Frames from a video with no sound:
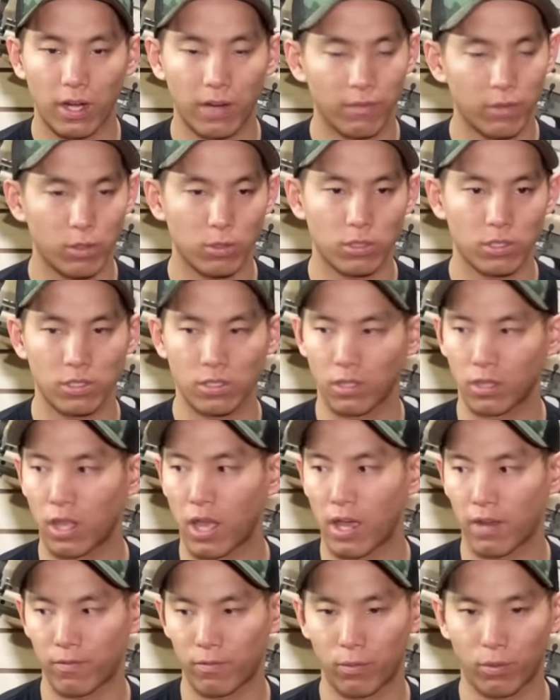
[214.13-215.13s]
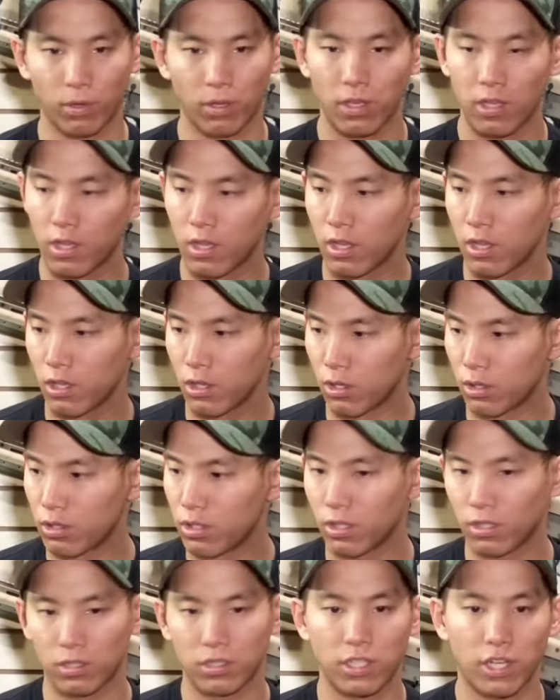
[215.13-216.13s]
And I've used this a lot for
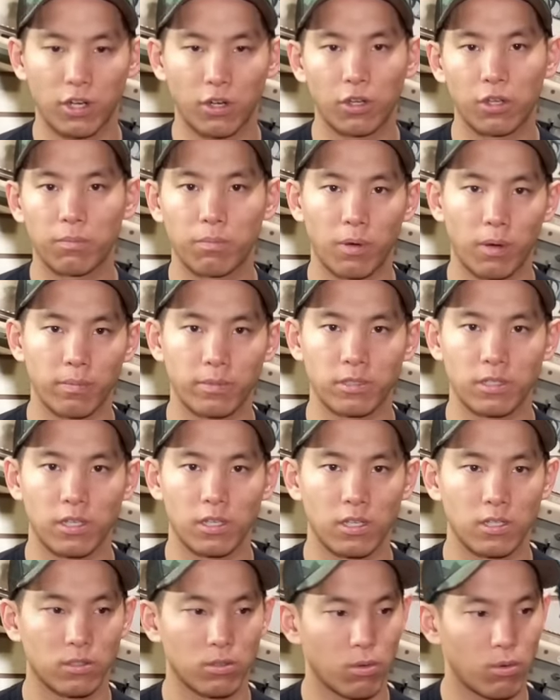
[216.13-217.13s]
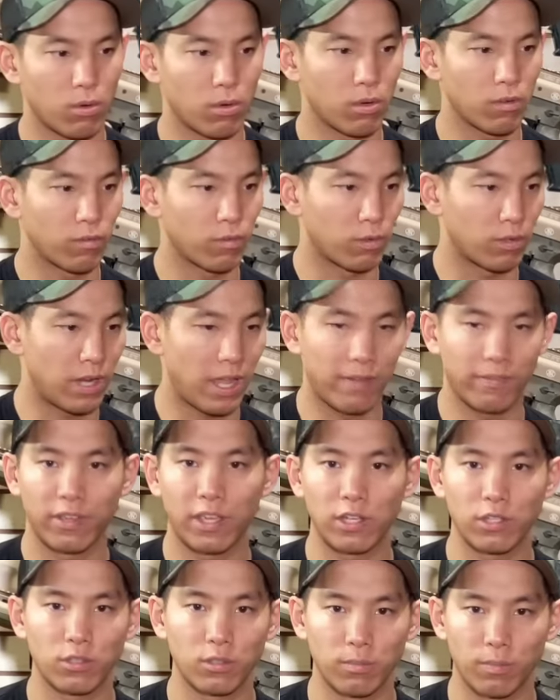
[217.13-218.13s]
utilitarian purposes, or for
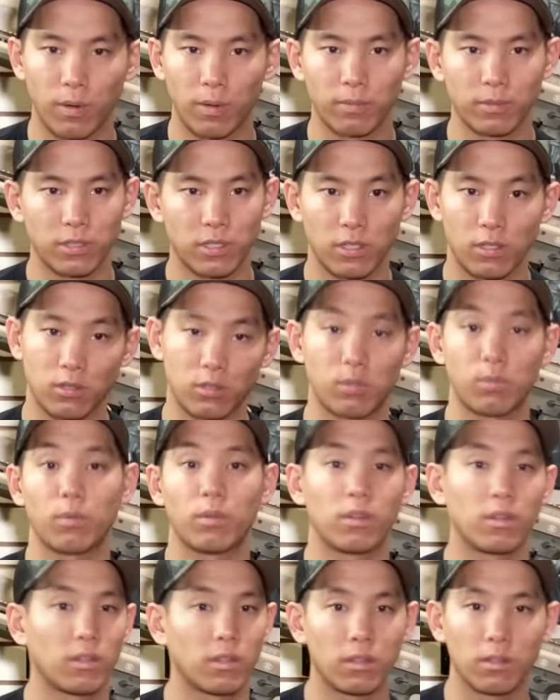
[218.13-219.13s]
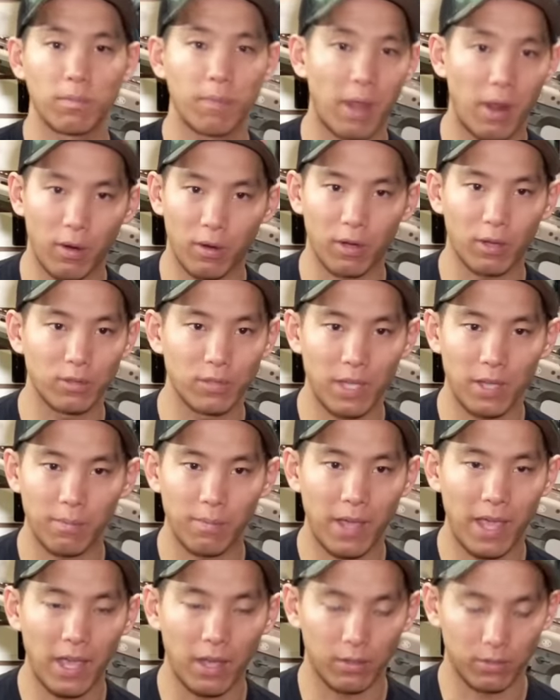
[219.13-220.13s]
navigational purposes, or when the power goes
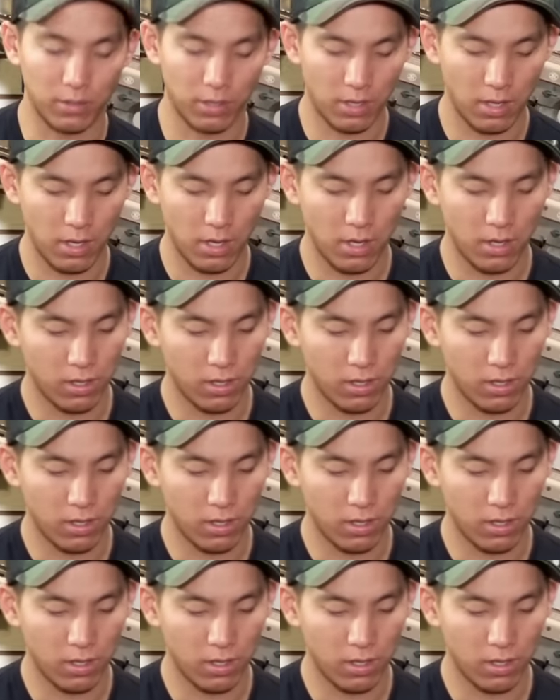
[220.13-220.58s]
out in my house.